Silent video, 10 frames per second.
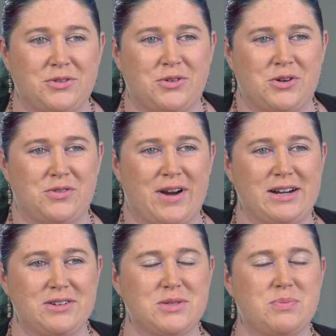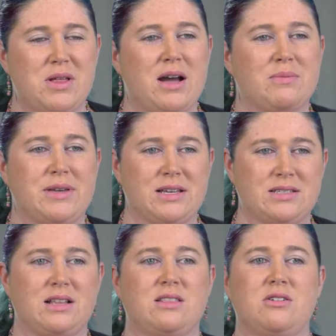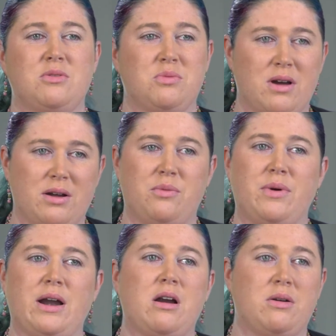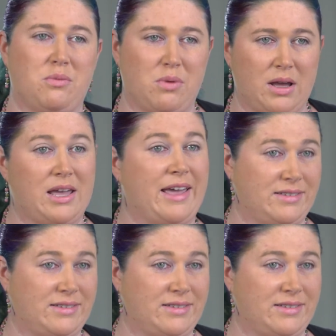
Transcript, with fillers: for writer's block because I learned what where what